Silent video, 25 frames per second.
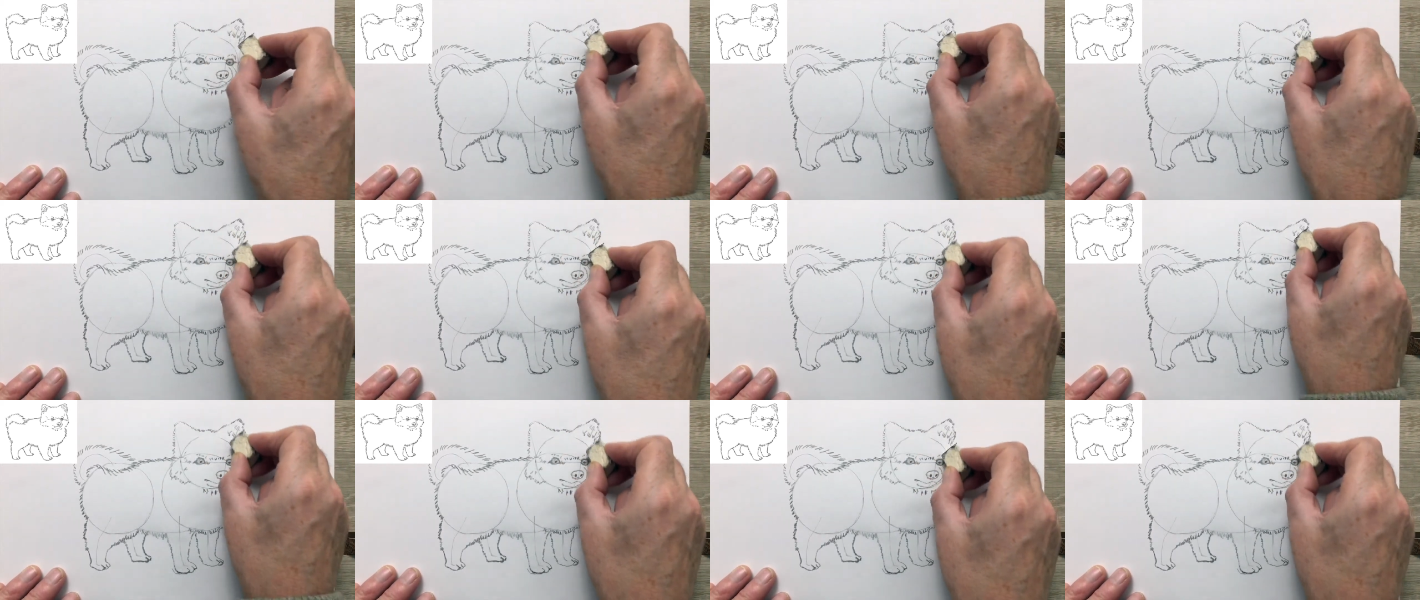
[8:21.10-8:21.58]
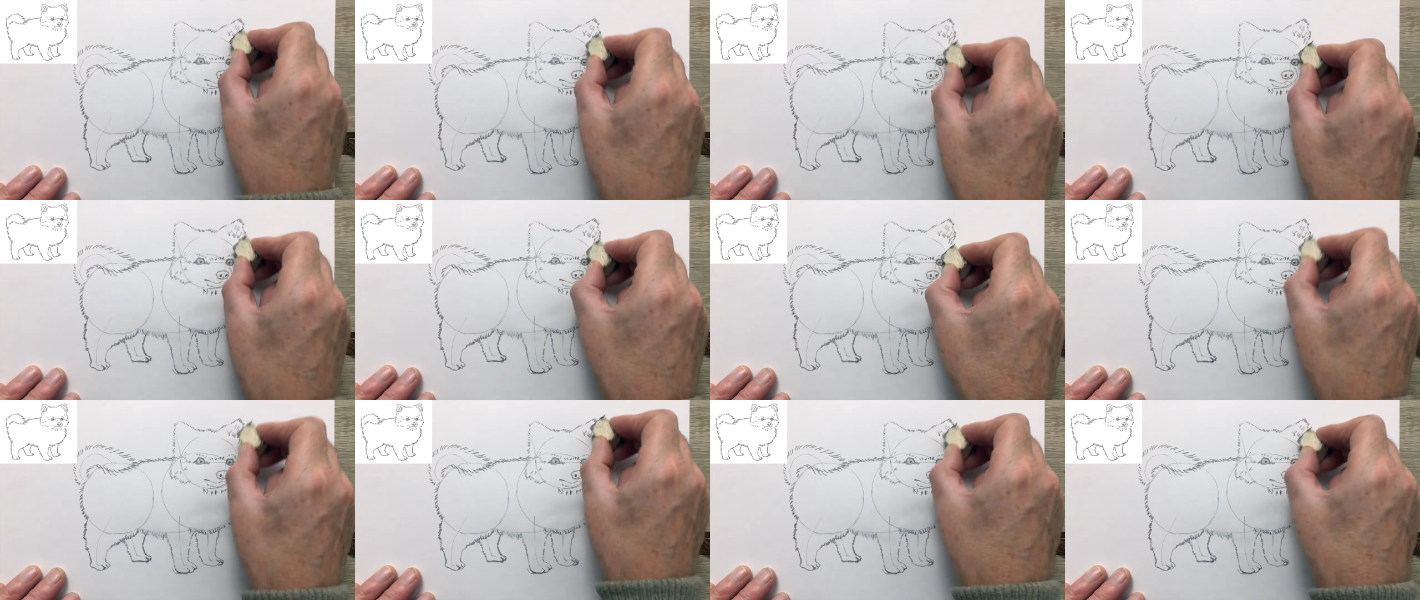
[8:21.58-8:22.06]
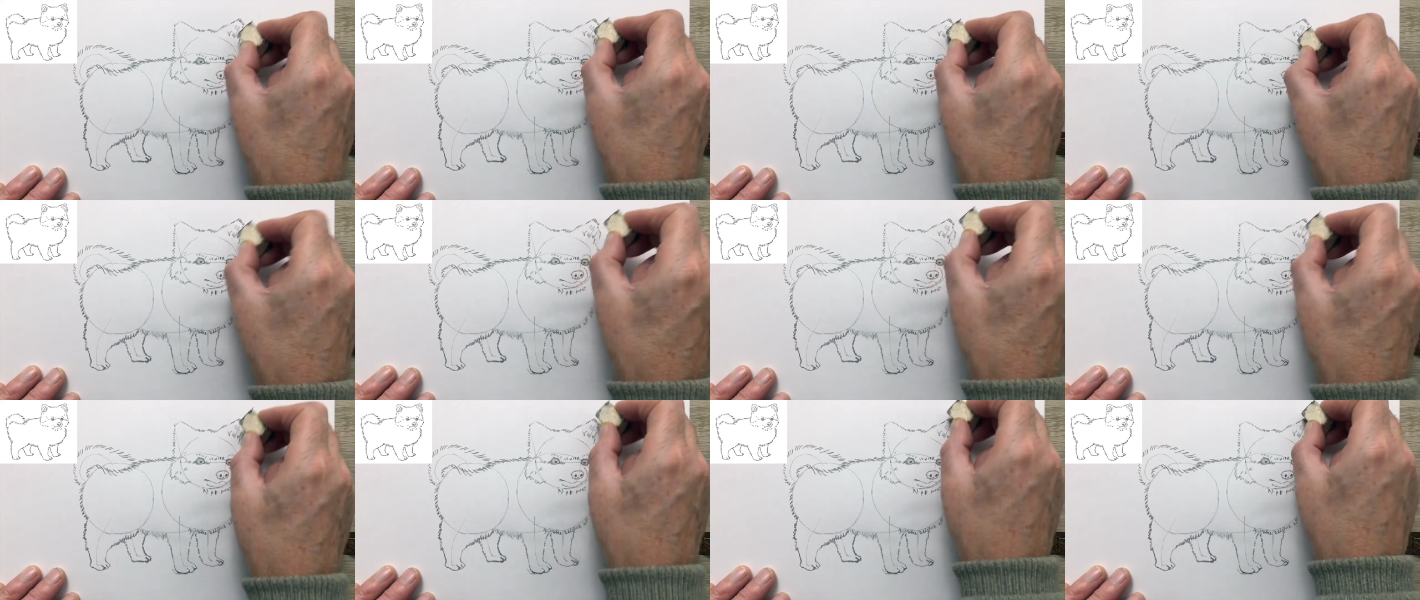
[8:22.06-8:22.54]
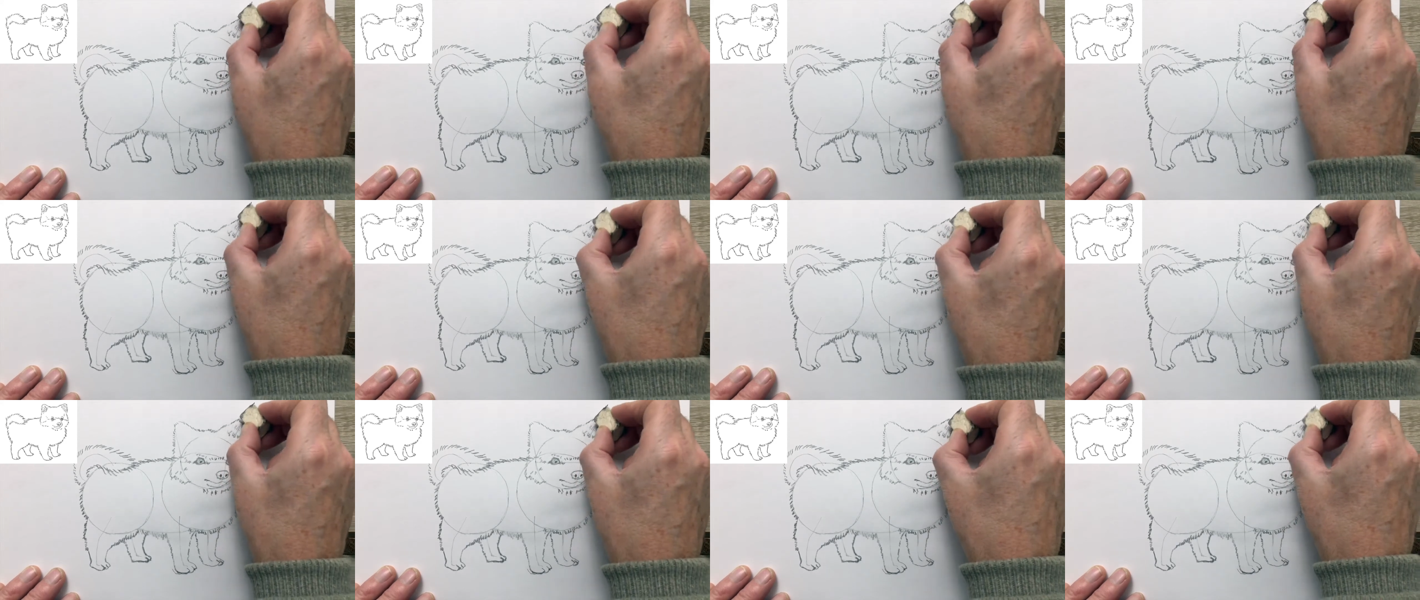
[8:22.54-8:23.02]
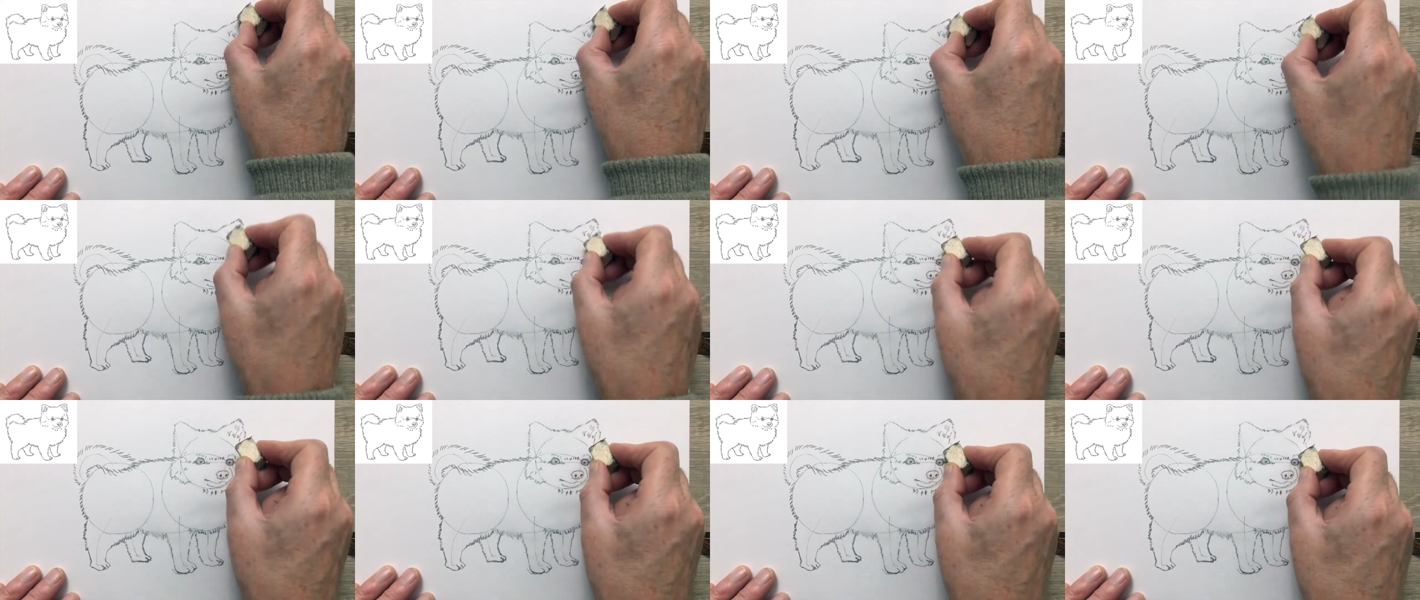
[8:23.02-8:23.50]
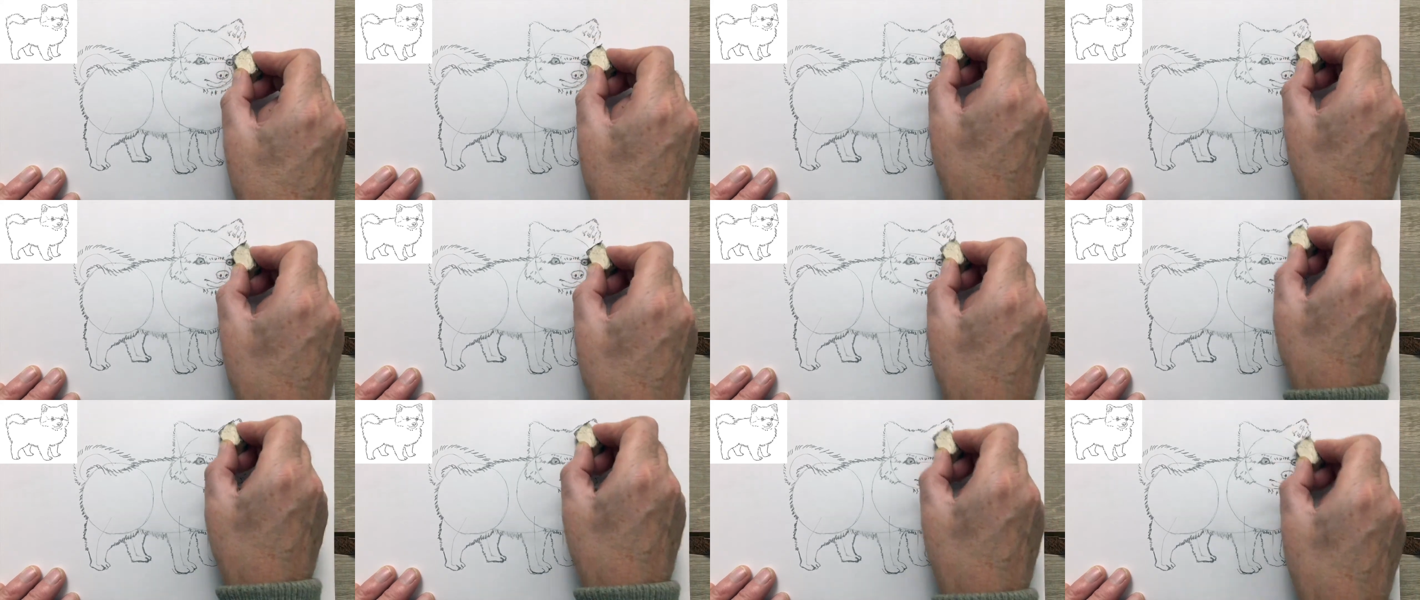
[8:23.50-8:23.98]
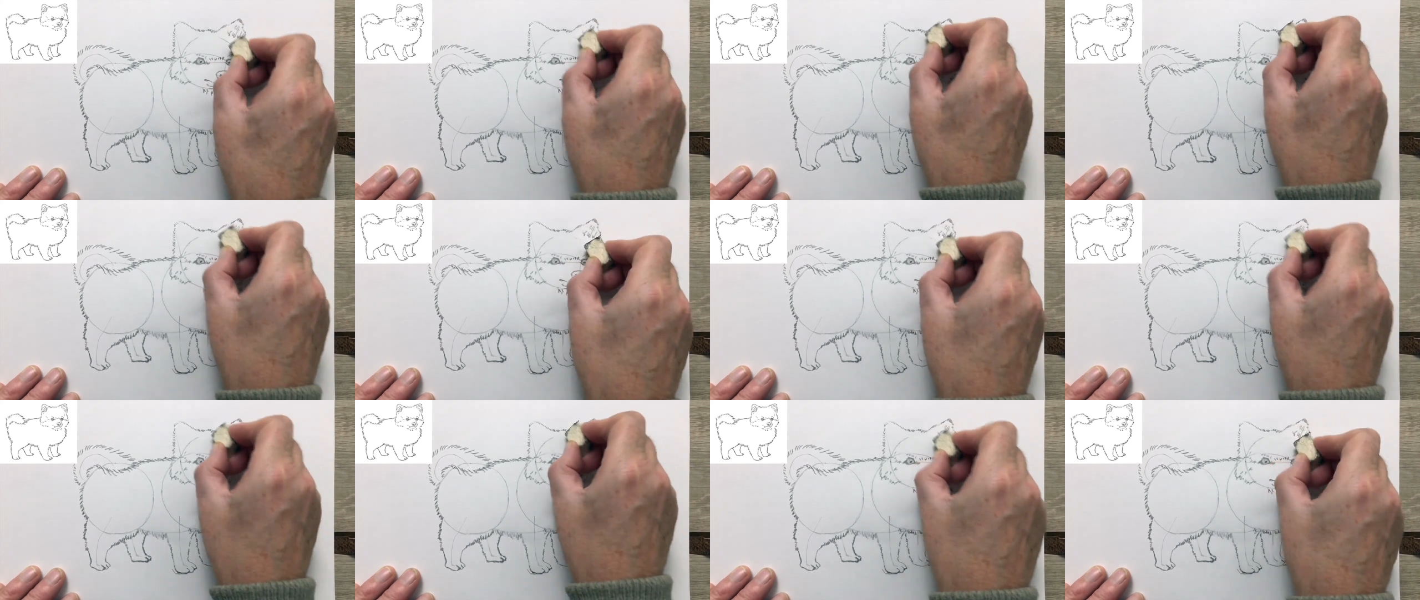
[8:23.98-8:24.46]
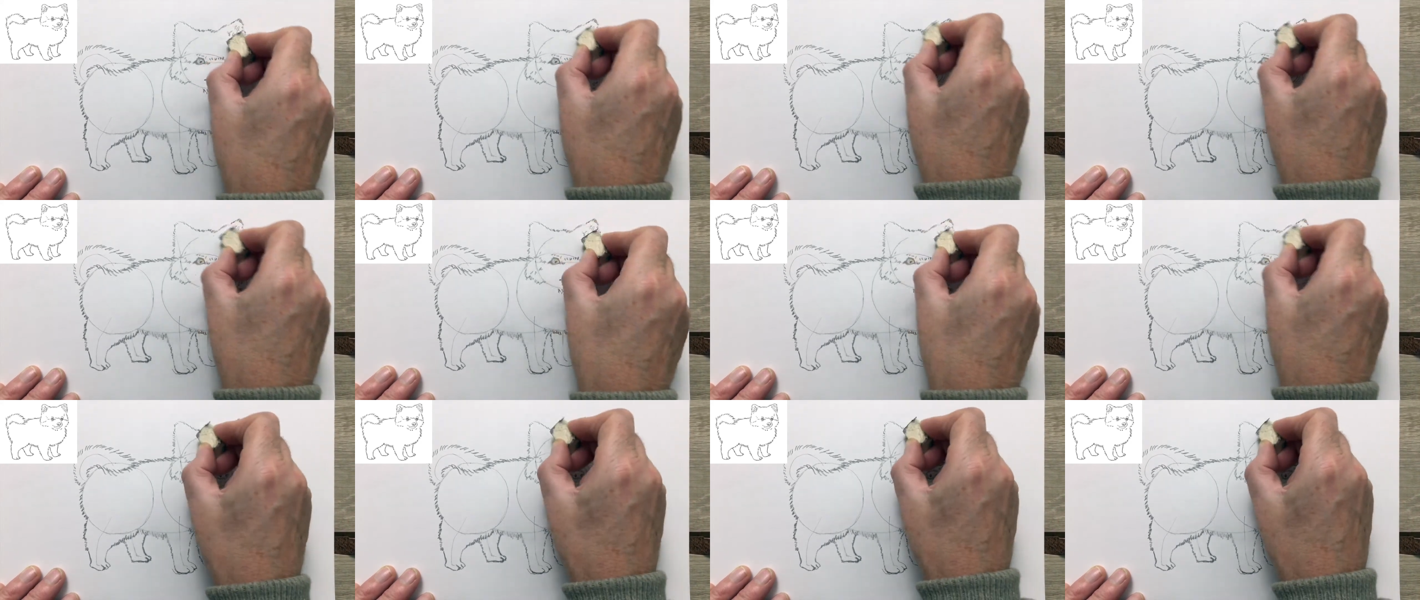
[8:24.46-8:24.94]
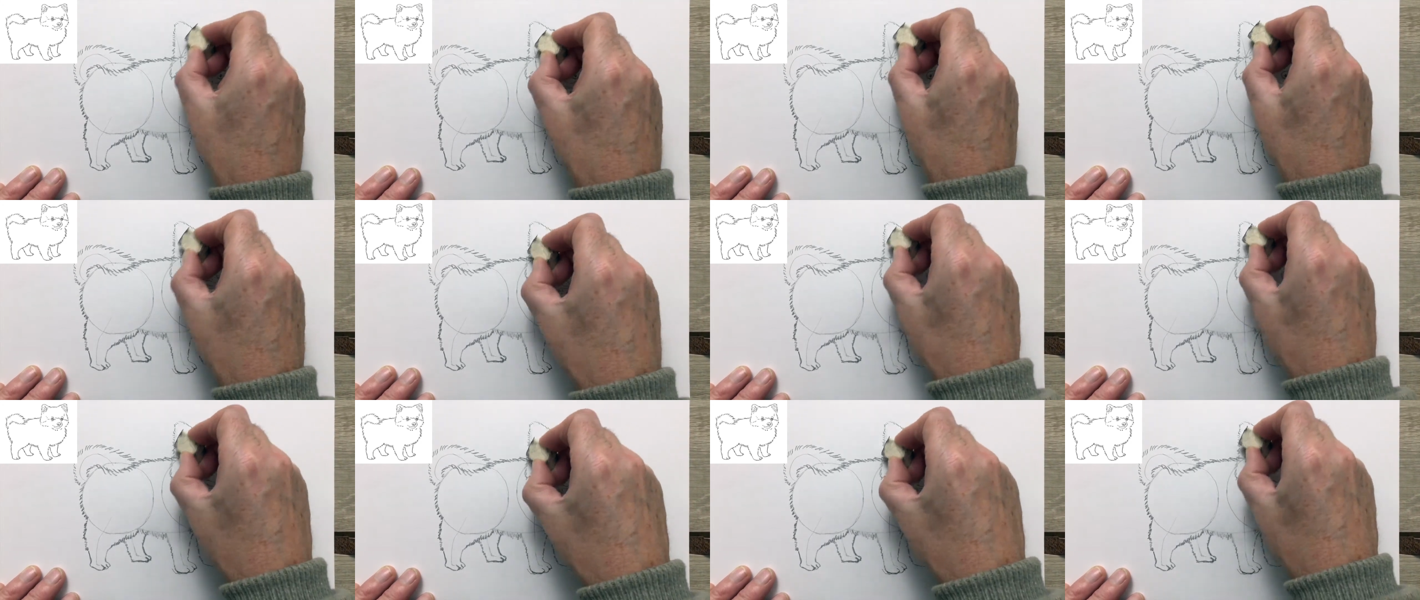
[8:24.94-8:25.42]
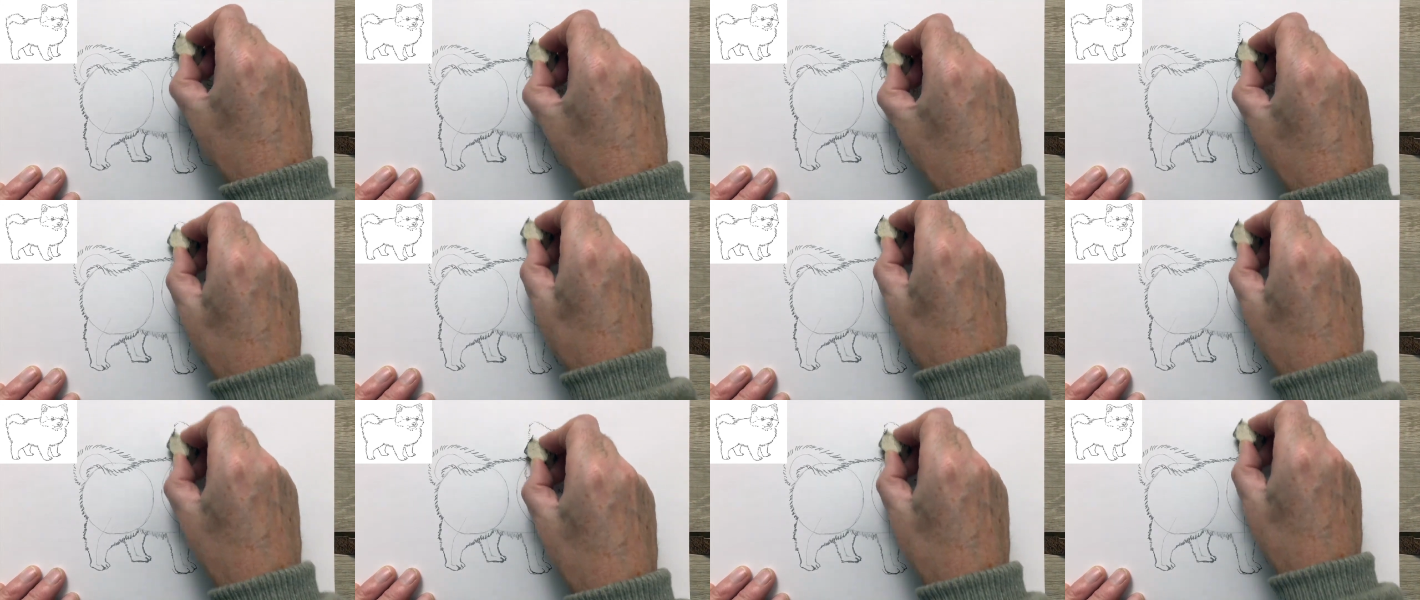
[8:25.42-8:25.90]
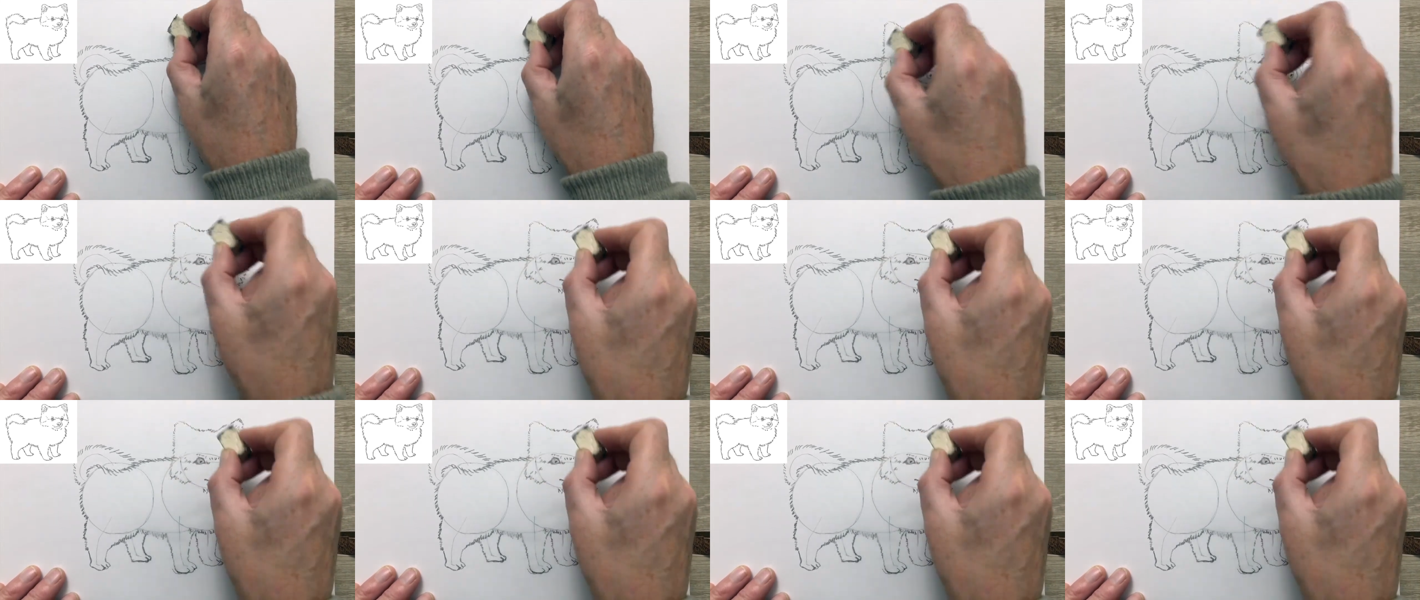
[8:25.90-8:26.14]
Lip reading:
Nobody's mouth can be seen.